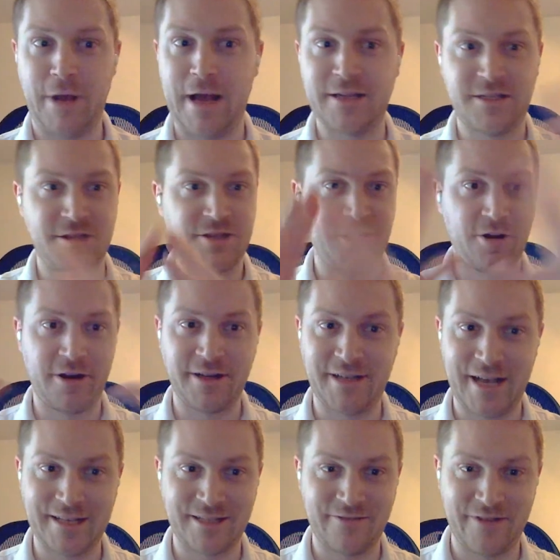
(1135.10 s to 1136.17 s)
passing the Turing
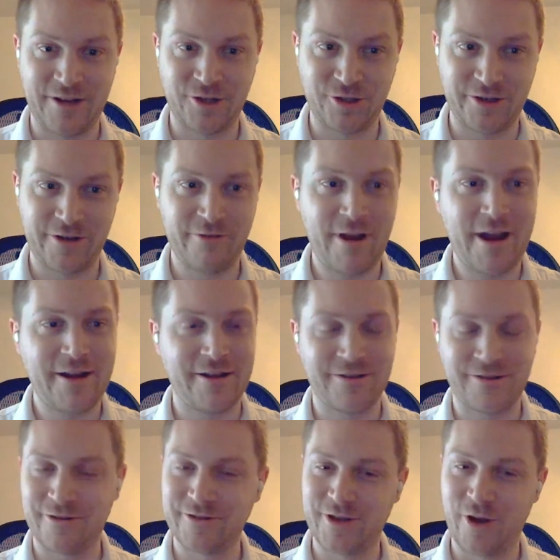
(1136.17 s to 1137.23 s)
test eventually, right?
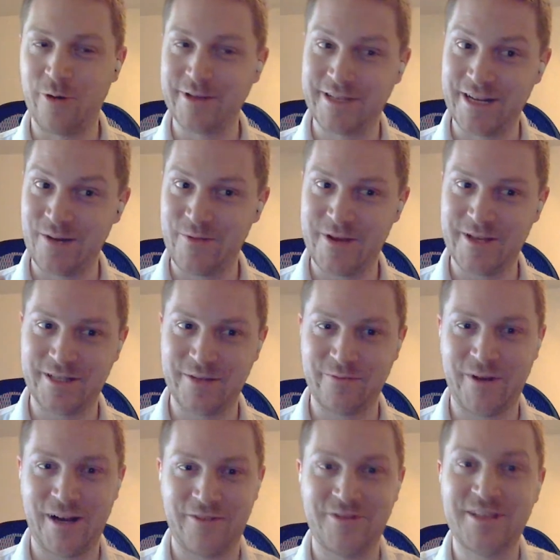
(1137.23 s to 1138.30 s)
As there's always going to be some
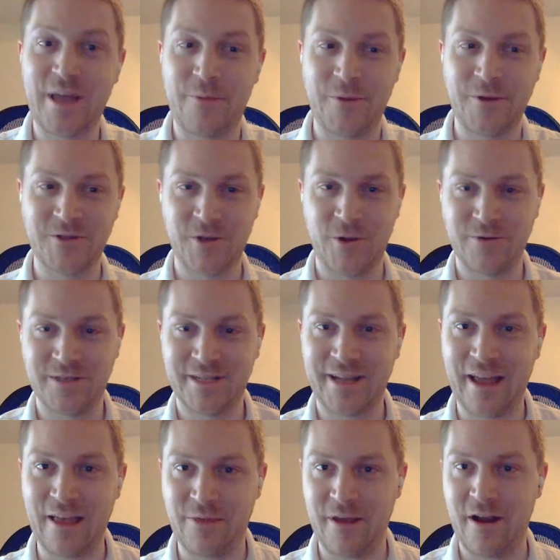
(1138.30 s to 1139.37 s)
kind of stepping stones to
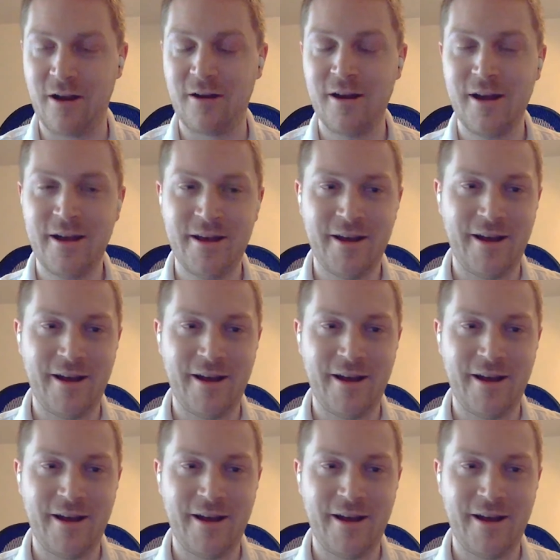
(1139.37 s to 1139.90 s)
get there.